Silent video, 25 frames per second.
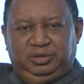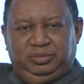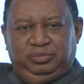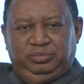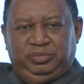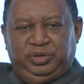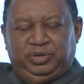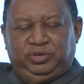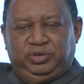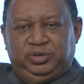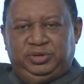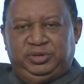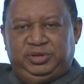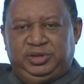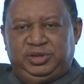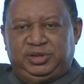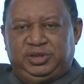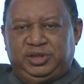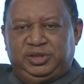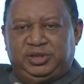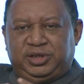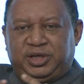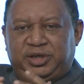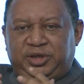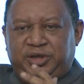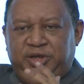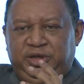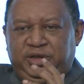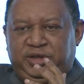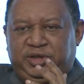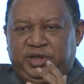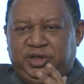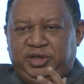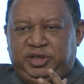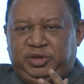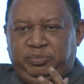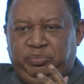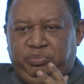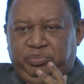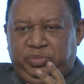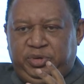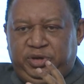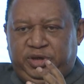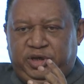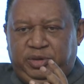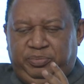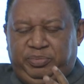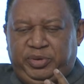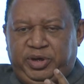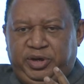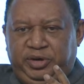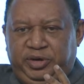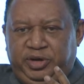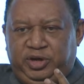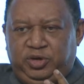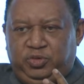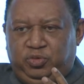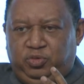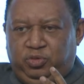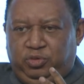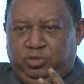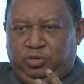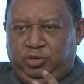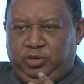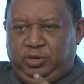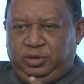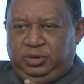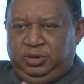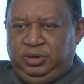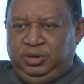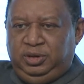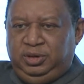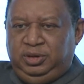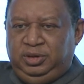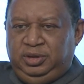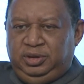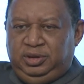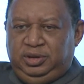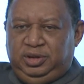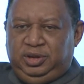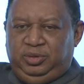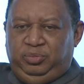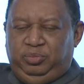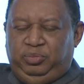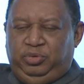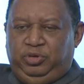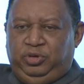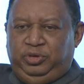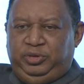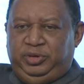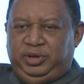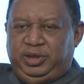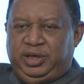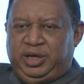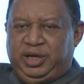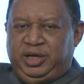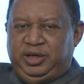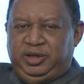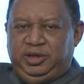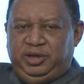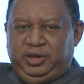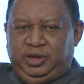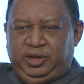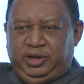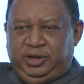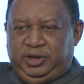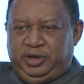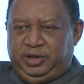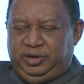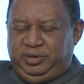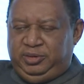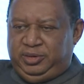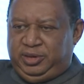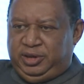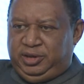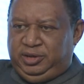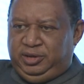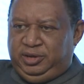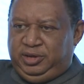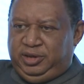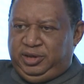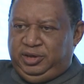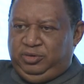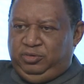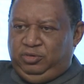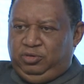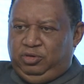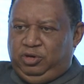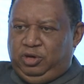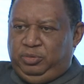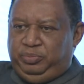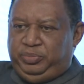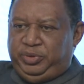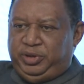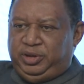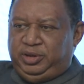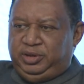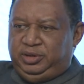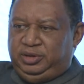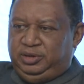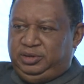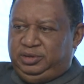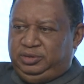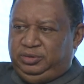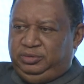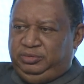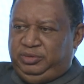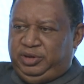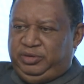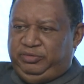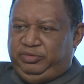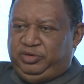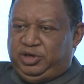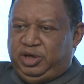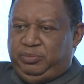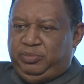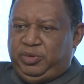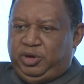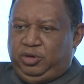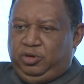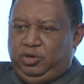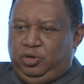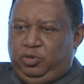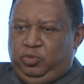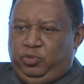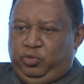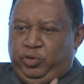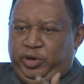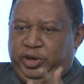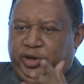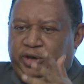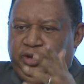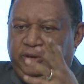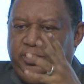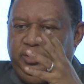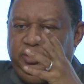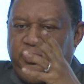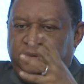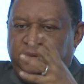because this is an interdependent world, and both the IEA and OPEC, we have come a long way